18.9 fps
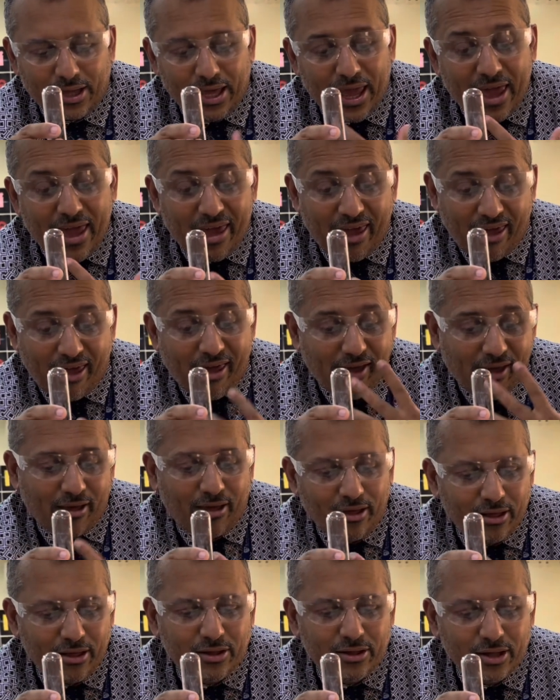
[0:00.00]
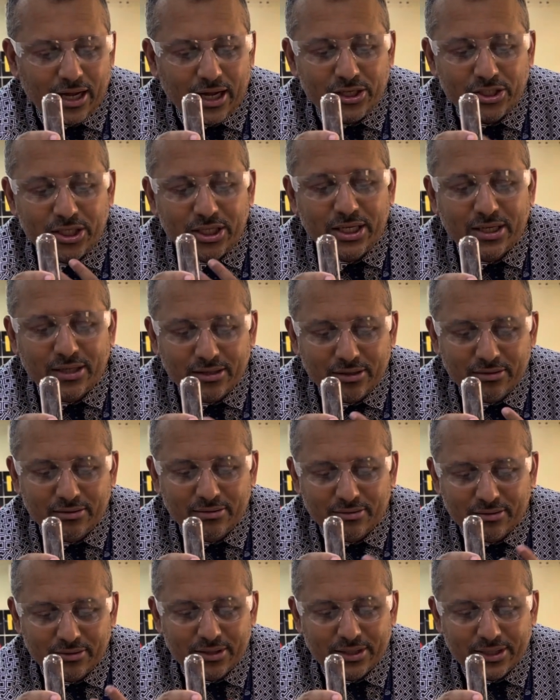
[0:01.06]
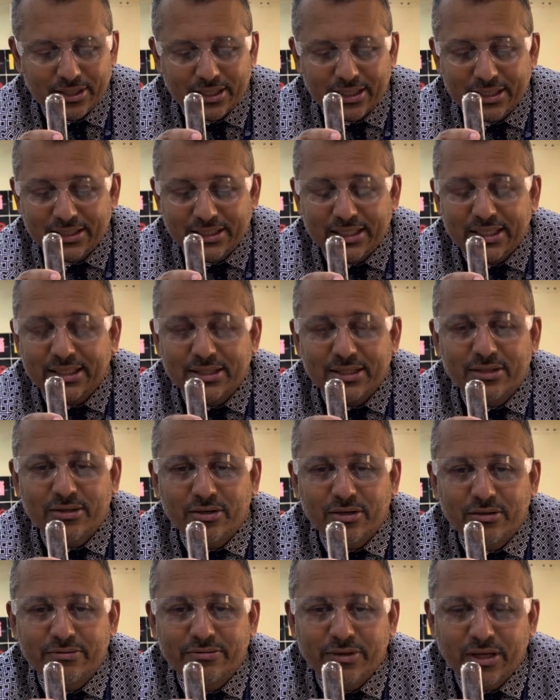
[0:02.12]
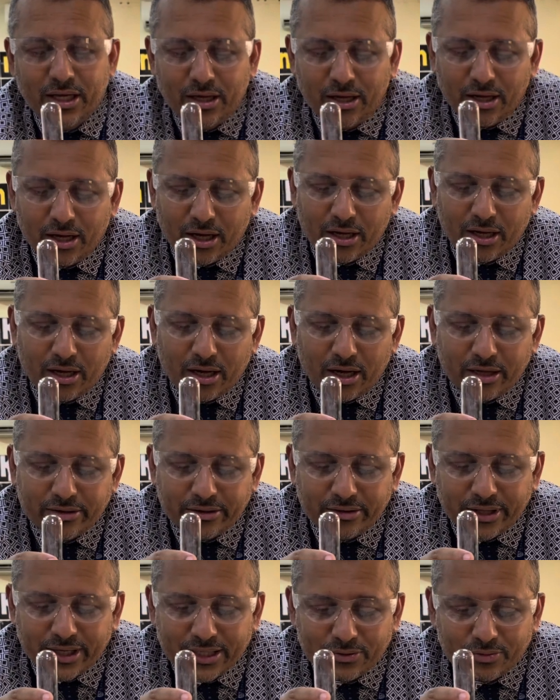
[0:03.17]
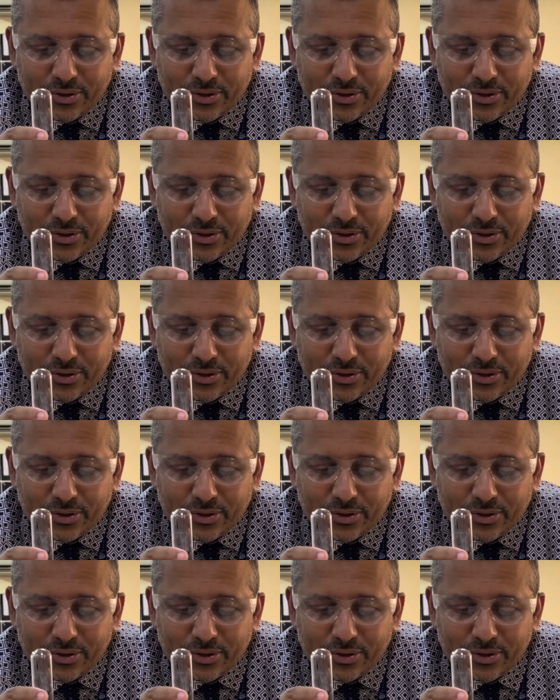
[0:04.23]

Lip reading: air actually consisted of other things.